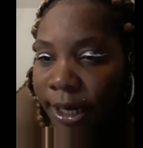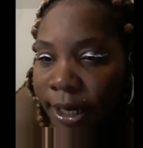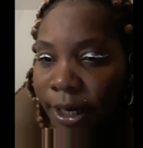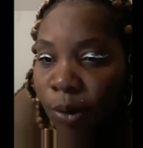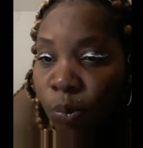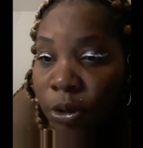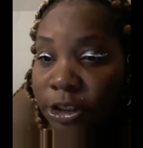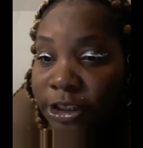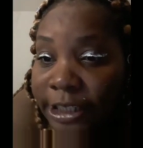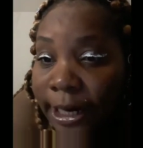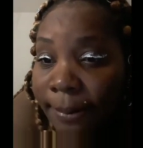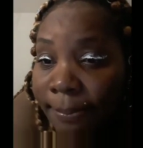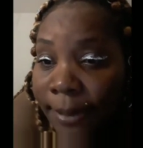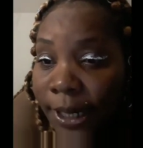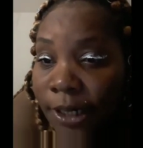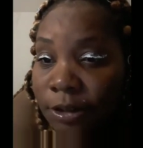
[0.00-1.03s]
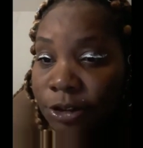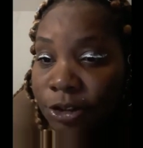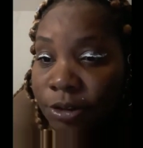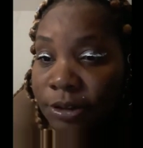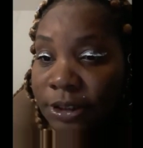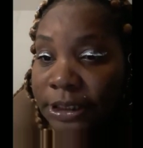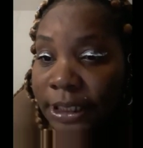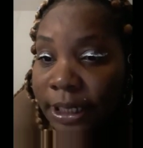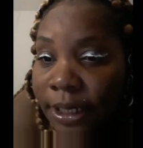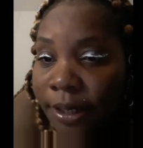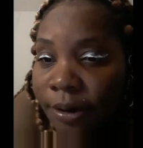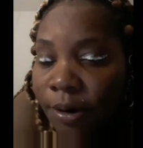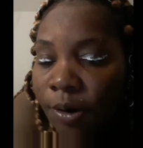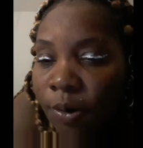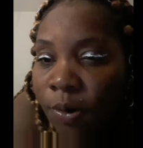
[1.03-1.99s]
in which a manager,
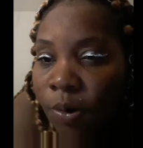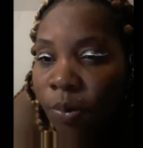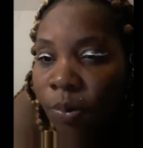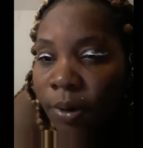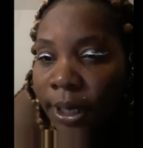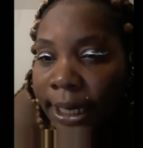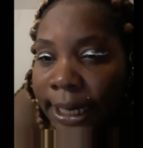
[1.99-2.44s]
CEO,